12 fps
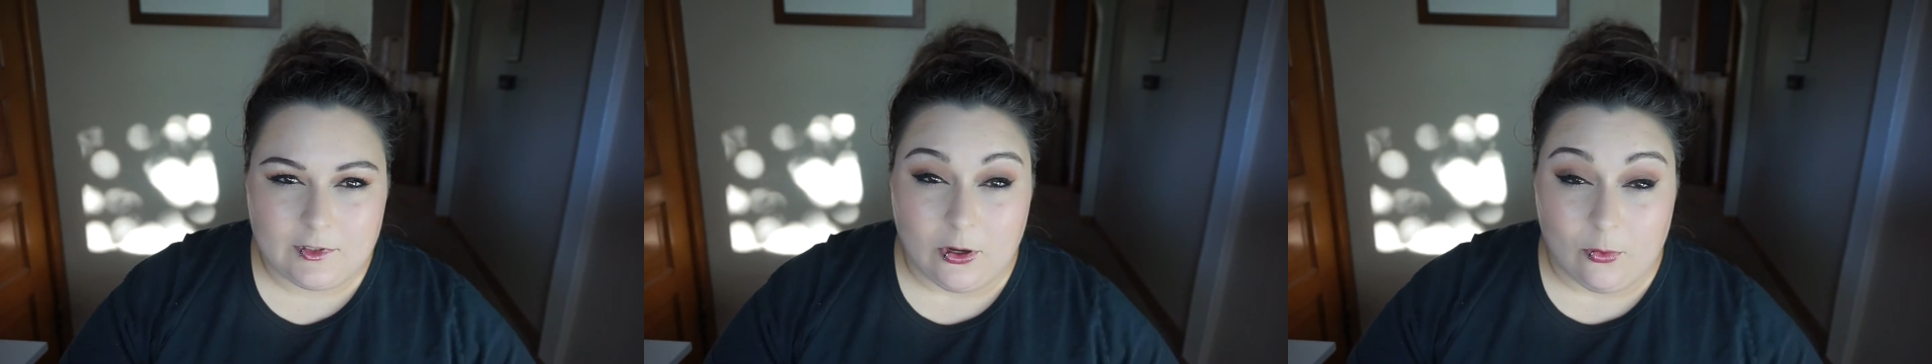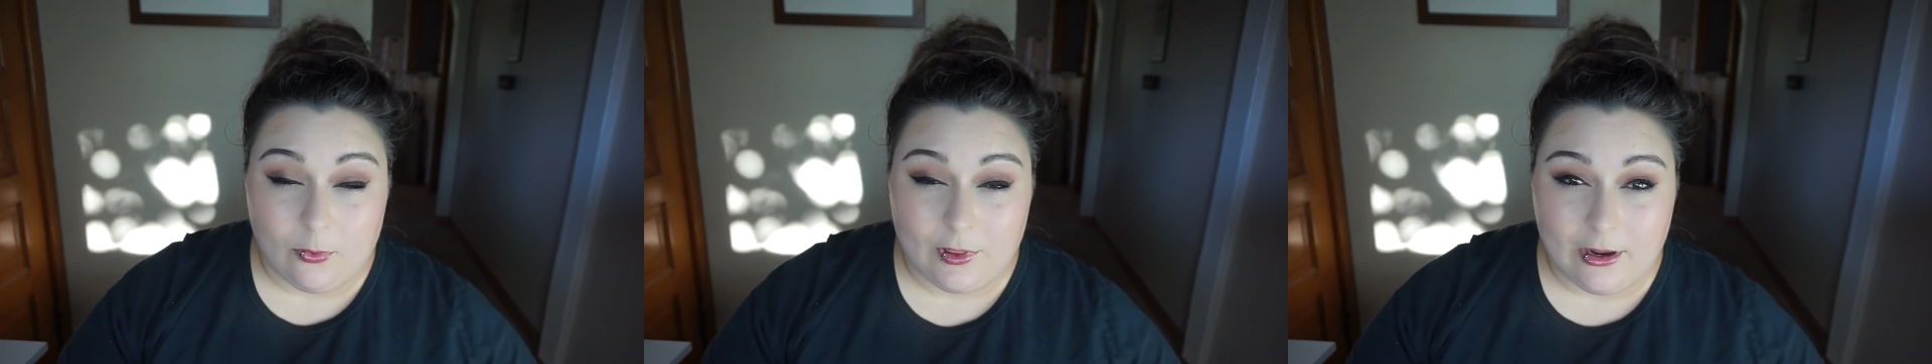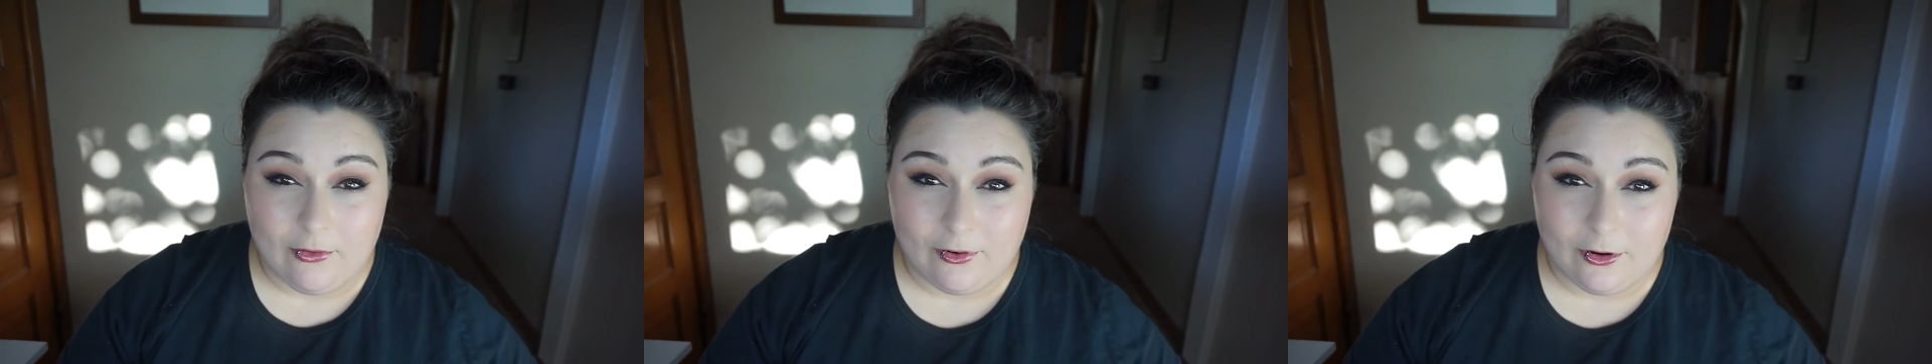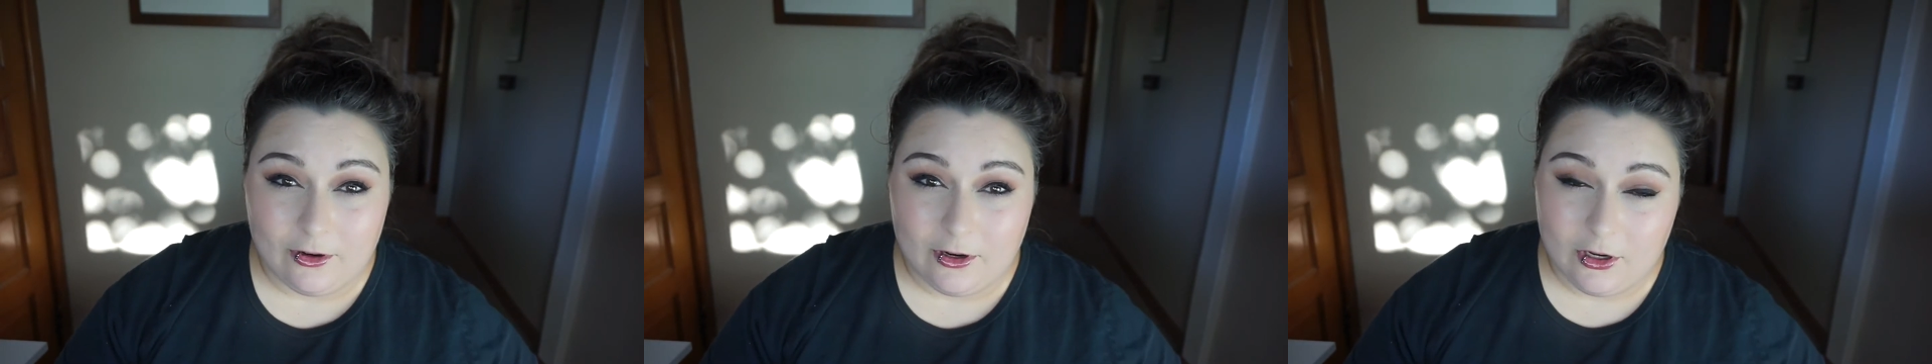So without
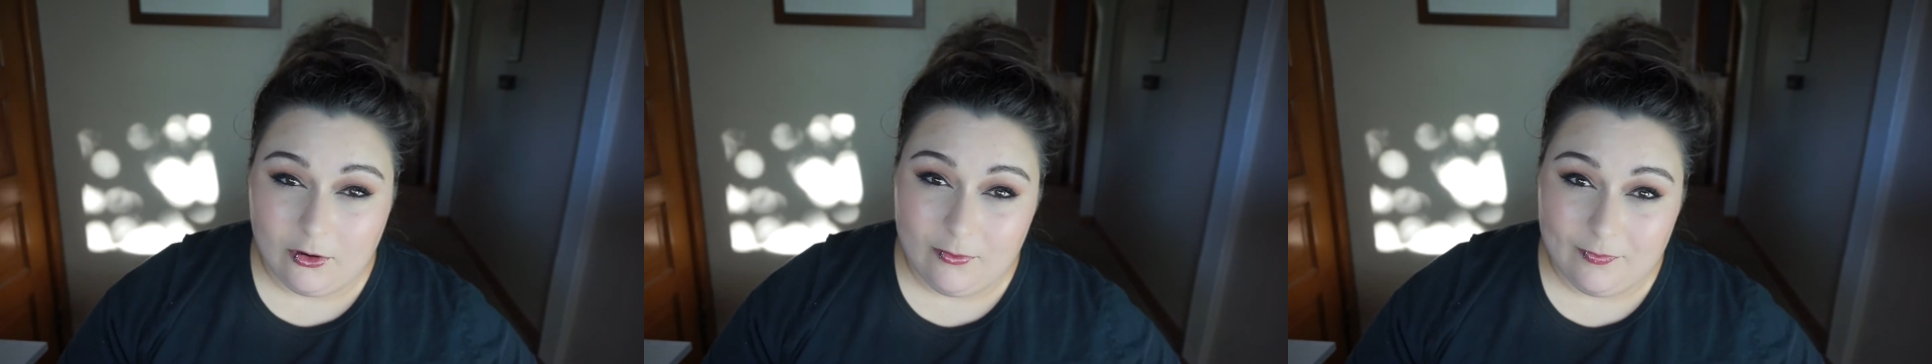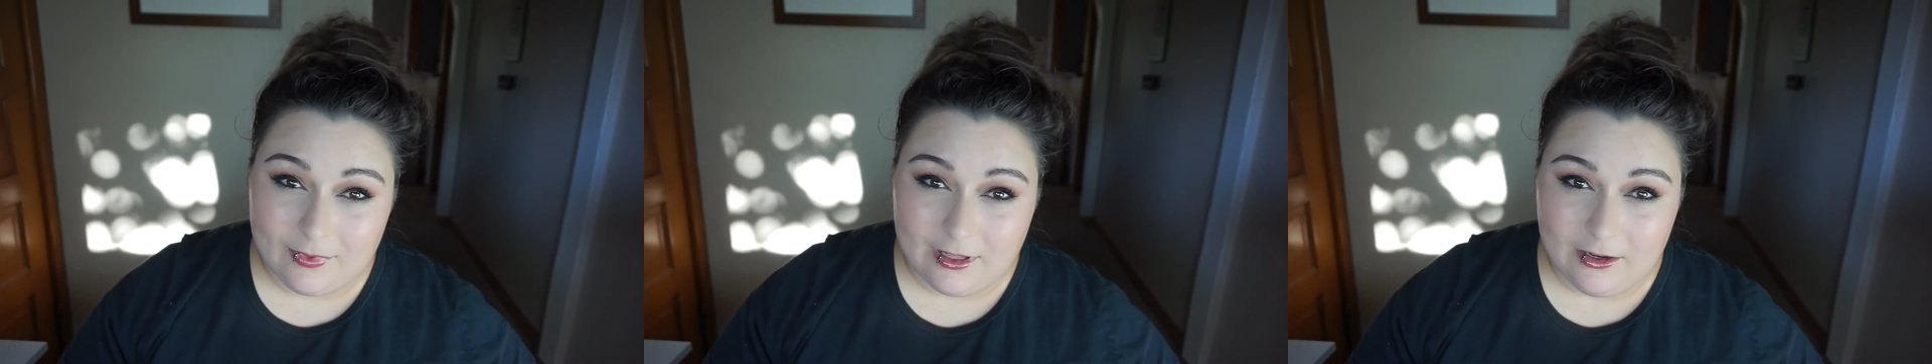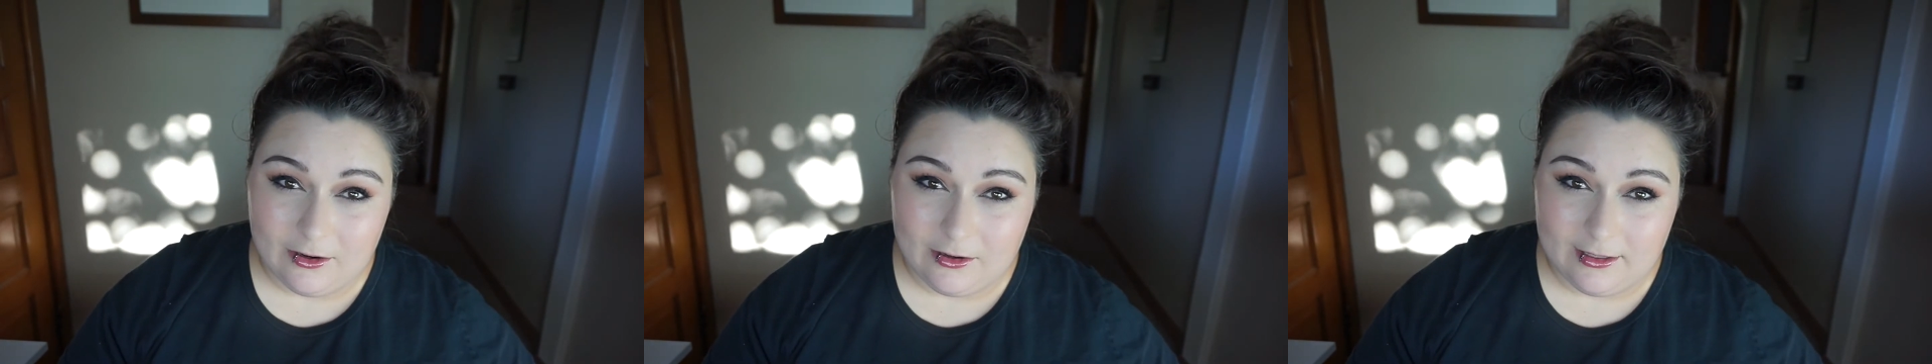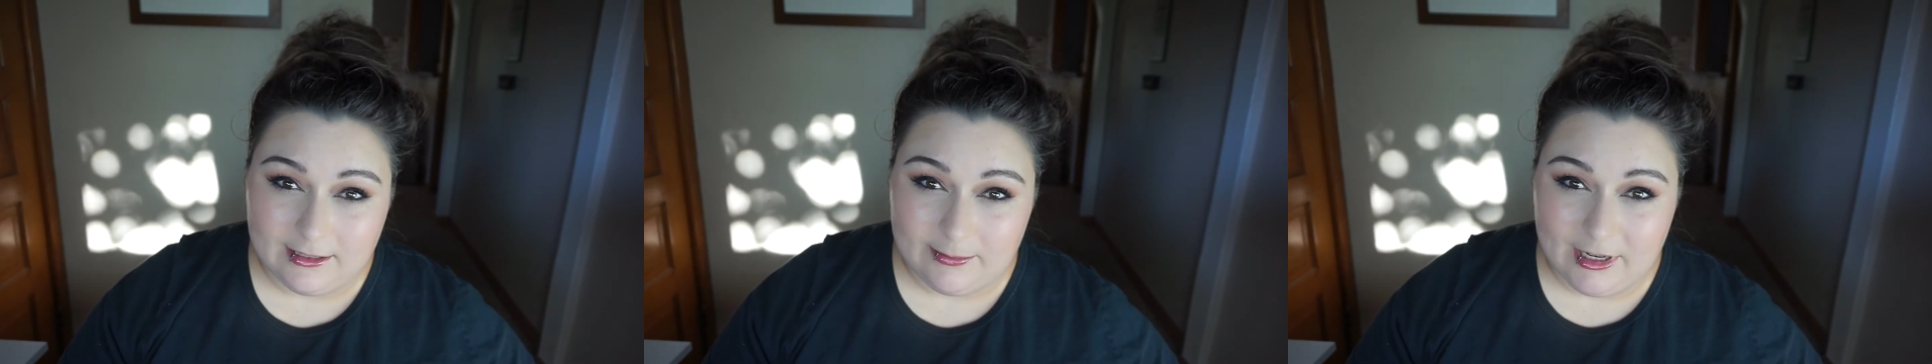further ado, here
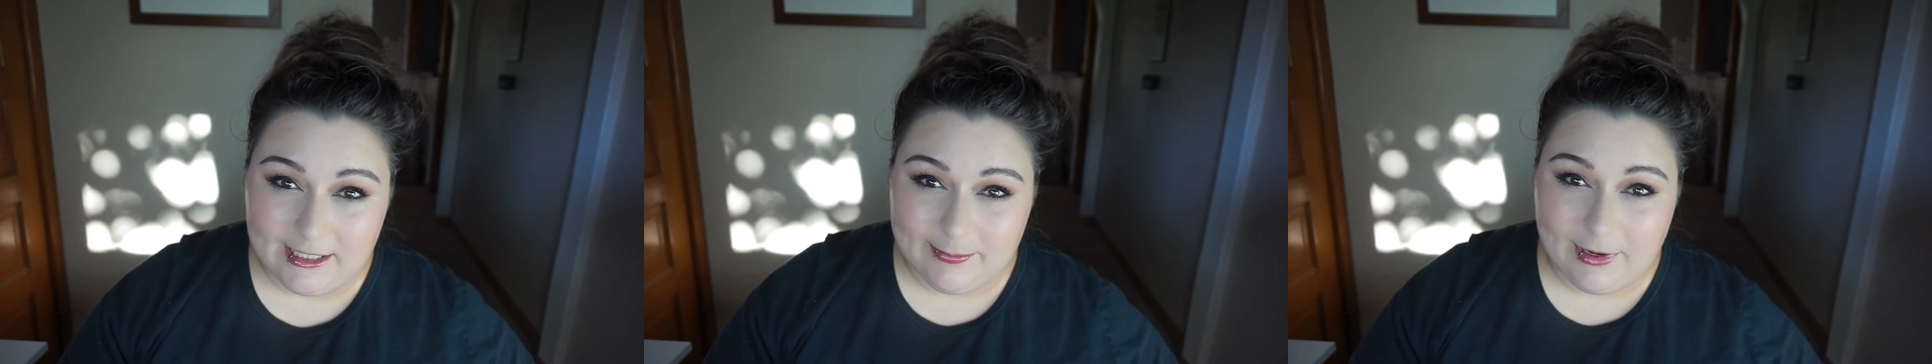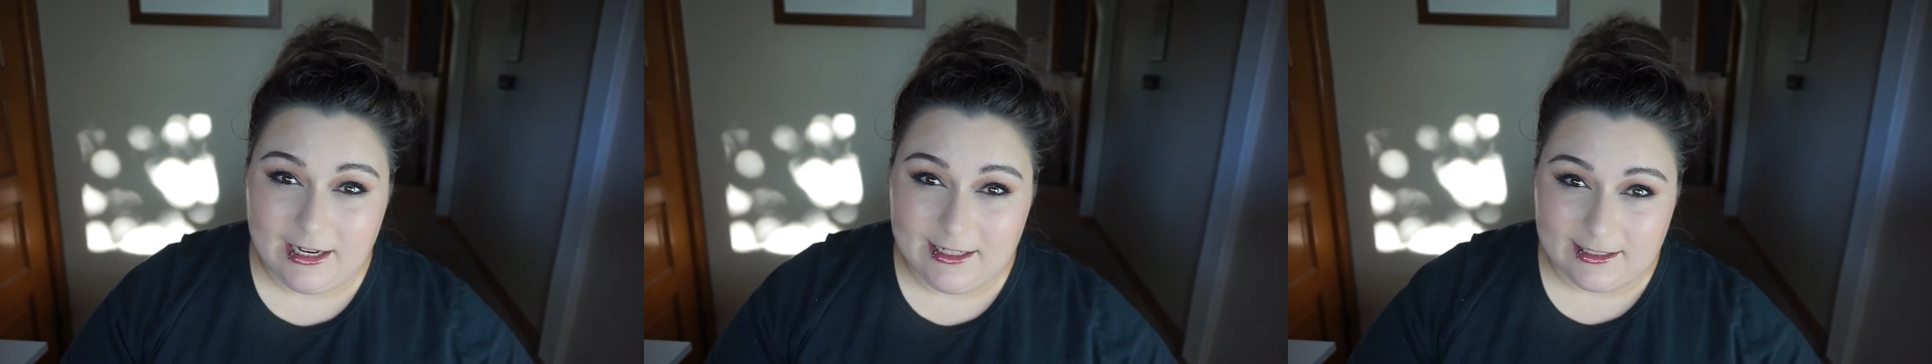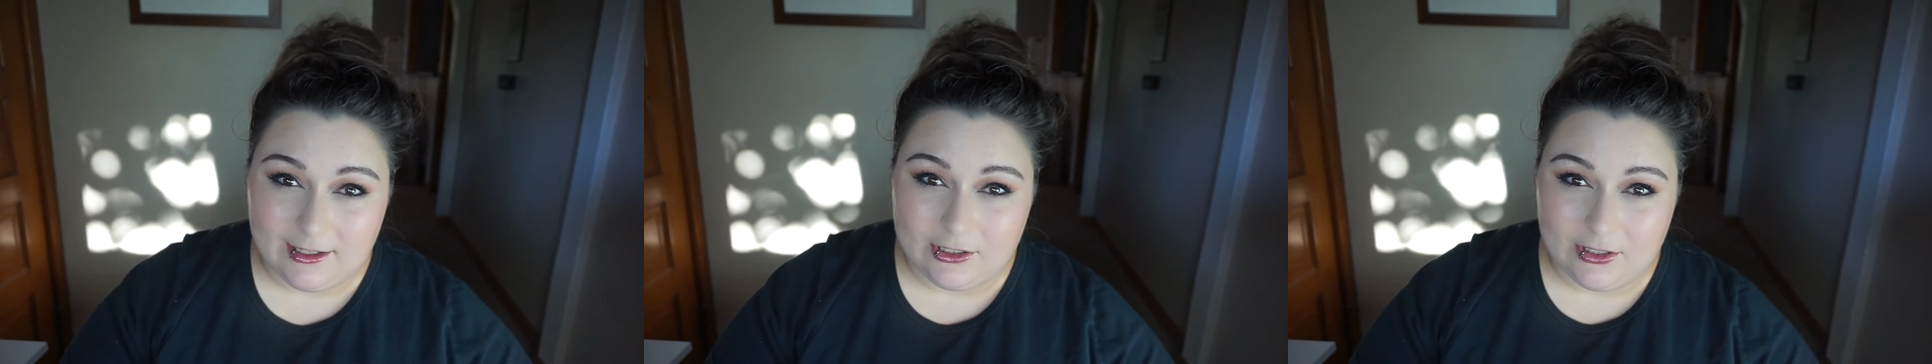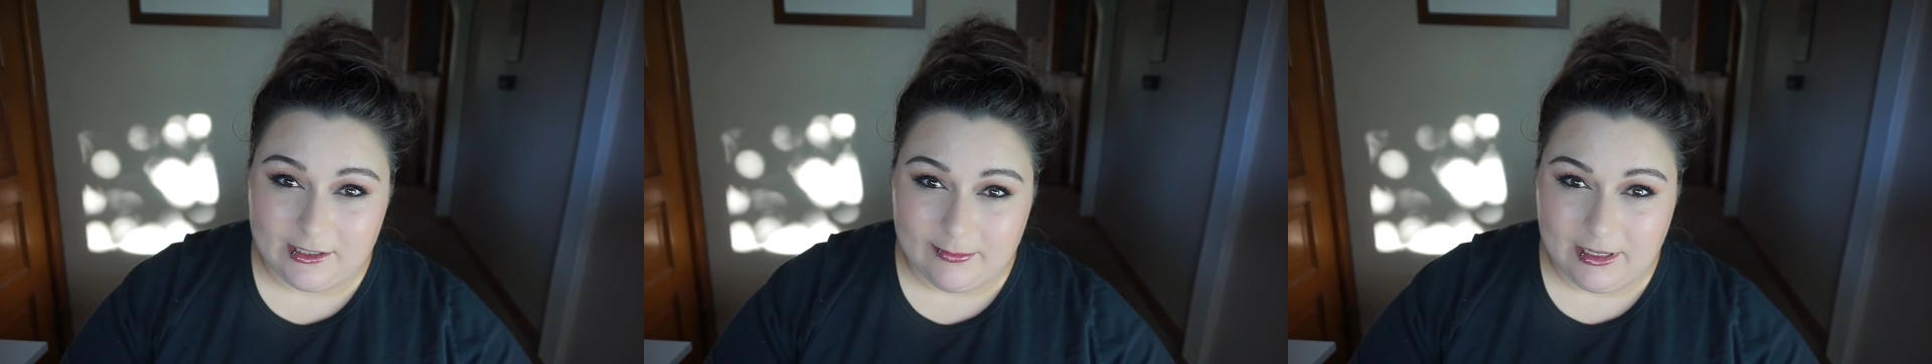is my spaghetti sauce
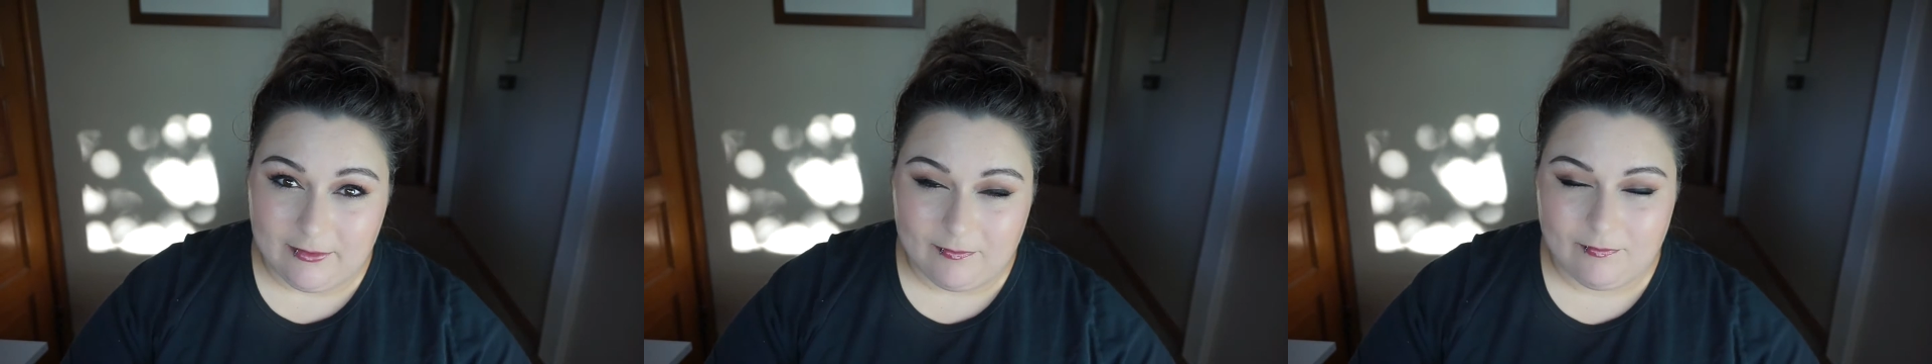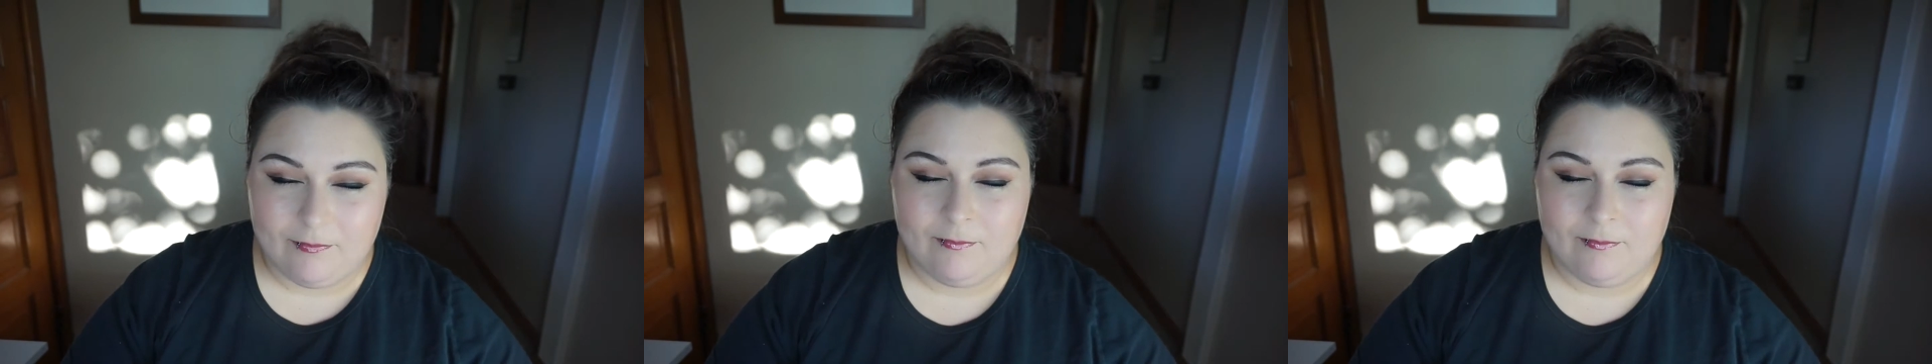recipe.